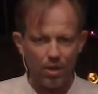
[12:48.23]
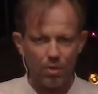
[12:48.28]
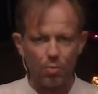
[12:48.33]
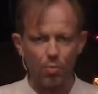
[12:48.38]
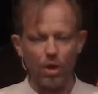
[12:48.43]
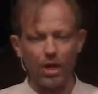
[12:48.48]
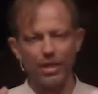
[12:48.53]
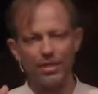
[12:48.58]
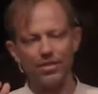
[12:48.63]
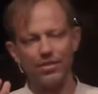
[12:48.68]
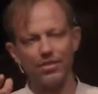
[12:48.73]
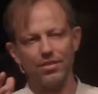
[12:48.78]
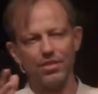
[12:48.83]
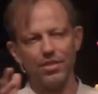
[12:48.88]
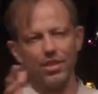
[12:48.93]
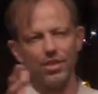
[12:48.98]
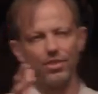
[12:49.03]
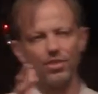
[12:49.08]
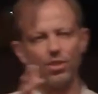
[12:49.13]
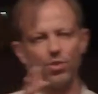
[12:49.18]
When
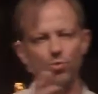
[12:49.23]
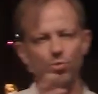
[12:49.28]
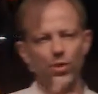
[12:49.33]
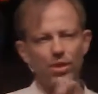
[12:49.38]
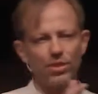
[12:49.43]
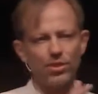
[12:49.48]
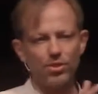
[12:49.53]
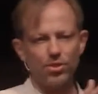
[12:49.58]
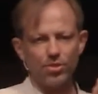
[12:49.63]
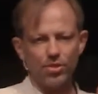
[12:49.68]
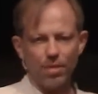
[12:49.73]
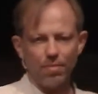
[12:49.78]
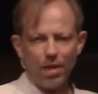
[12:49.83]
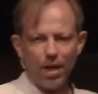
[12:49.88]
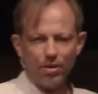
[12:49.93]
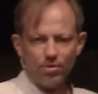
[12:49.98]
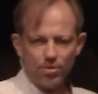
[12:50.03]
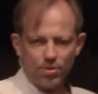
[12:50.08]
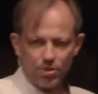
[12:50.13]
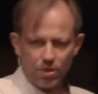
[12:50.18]
Jesus went to the
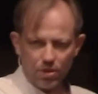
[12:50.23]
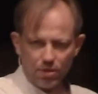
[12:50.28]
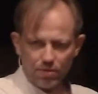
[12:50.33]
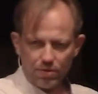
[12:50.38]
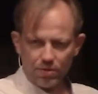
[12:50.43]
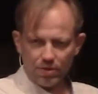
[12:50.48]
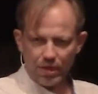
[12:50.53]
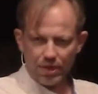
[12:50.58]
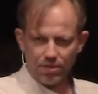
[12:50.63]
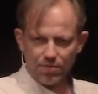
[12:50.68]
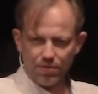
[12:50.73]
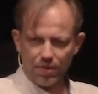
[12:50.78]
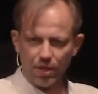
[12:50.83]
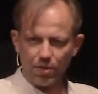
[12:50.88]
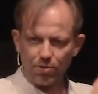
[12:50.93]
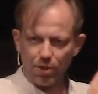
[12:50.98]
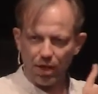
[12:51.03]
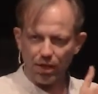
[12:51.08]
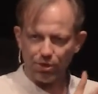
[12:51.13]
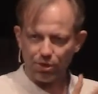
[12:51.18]
Mount of
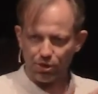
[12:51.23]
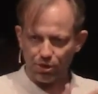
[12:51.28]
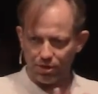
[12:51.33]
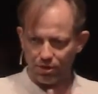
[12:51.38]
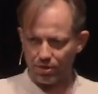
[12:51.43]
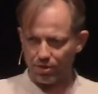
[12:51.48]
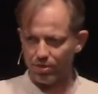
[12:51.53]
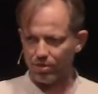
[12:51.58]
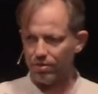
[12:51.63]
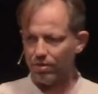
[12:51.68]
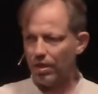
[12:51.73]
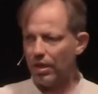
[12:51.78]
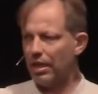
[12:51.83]
Transfiguration,